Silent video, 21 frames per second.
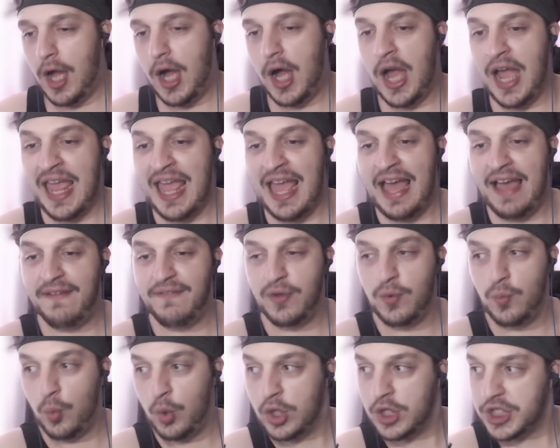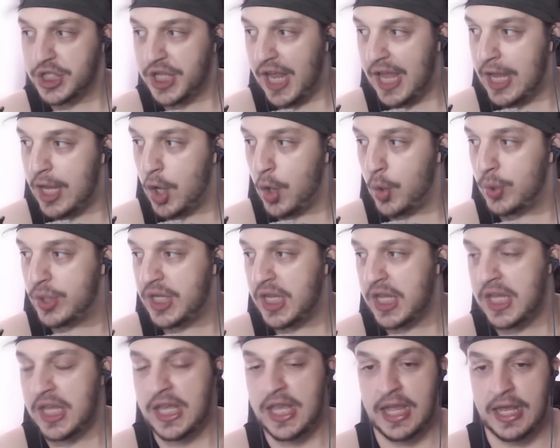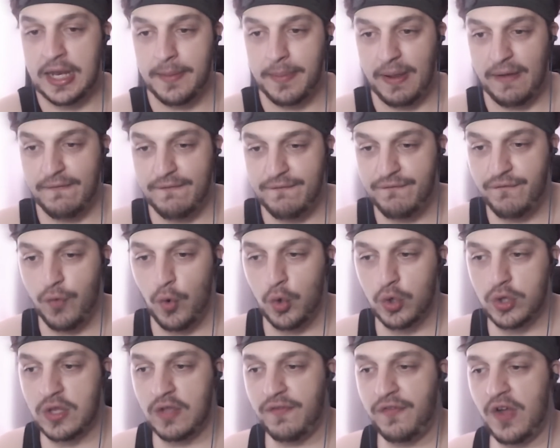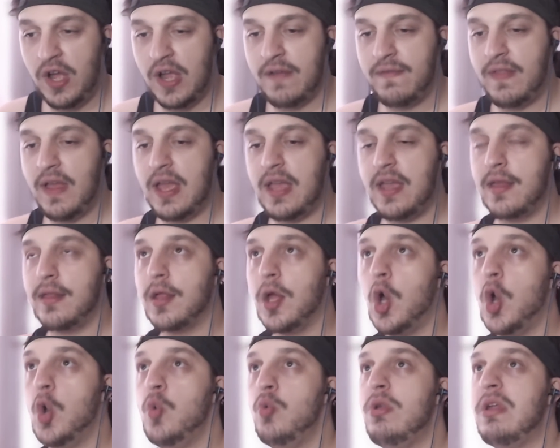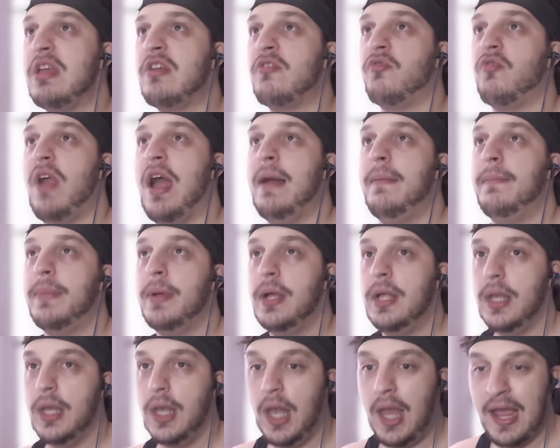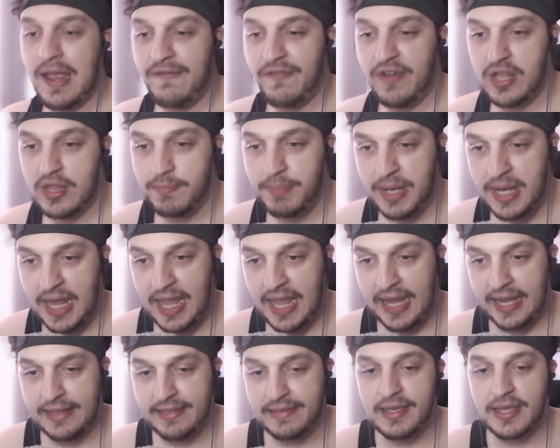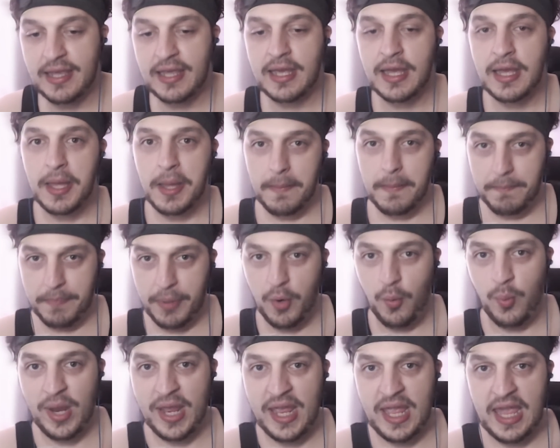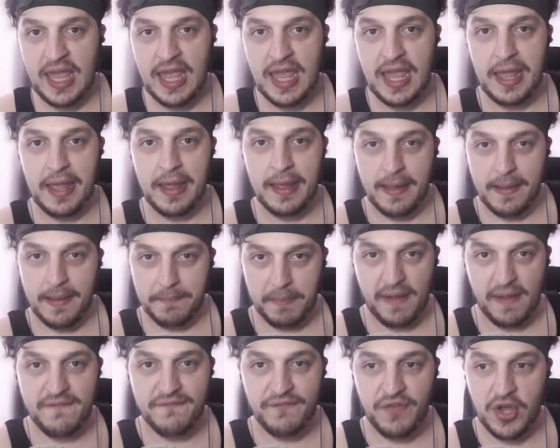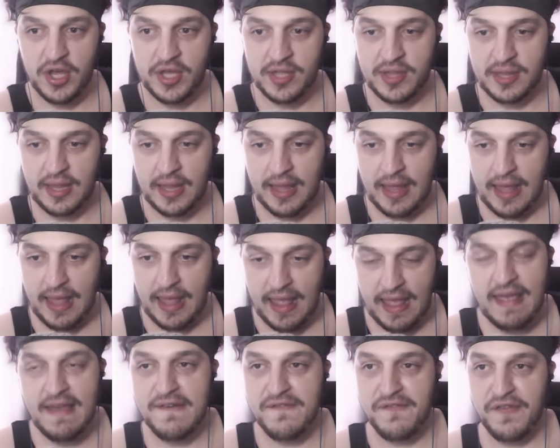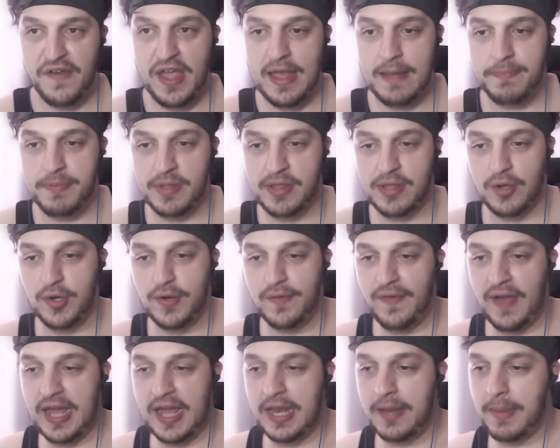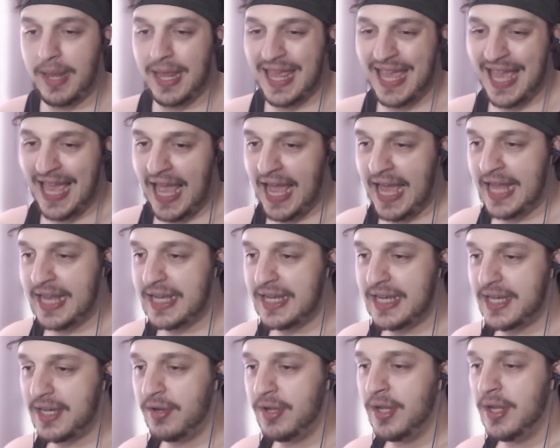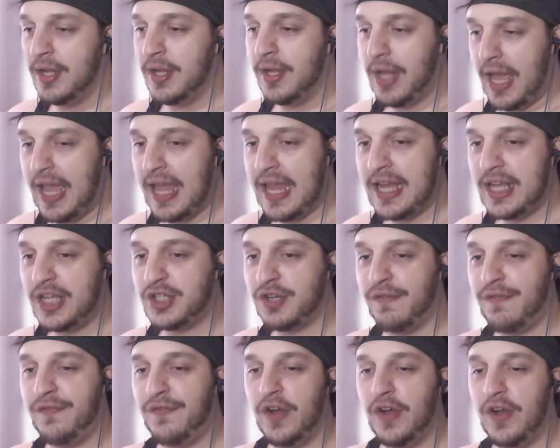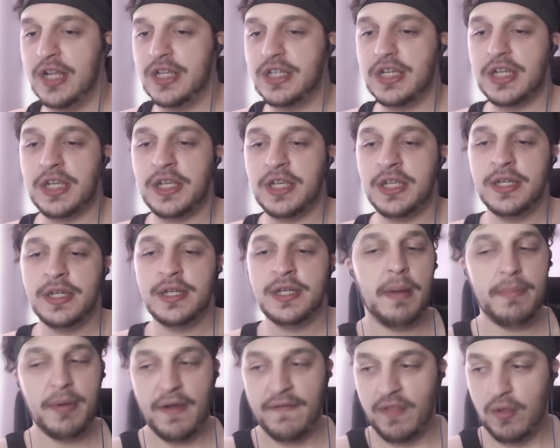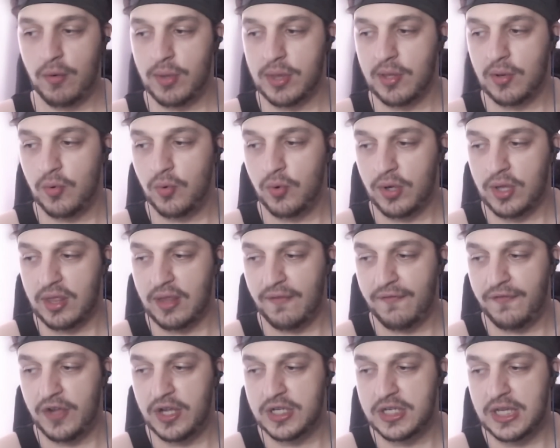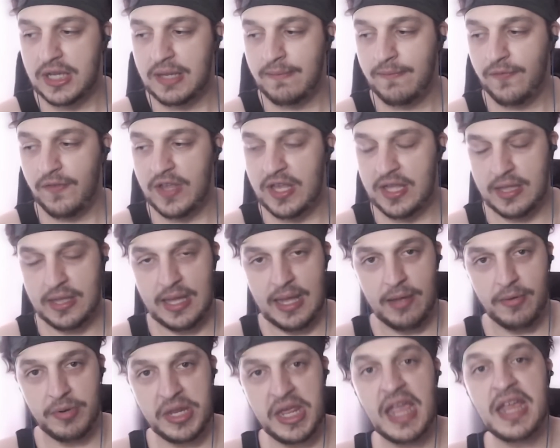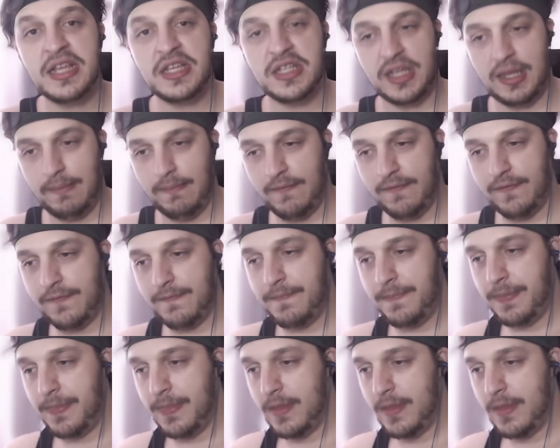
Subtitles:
I haven't watched AOT in about 4 to 5 days. Holy crap, life has been hectic, but we're here. My first ever episode of anime at the age of 30. My birthday was on August the 13th. It is now the 18th.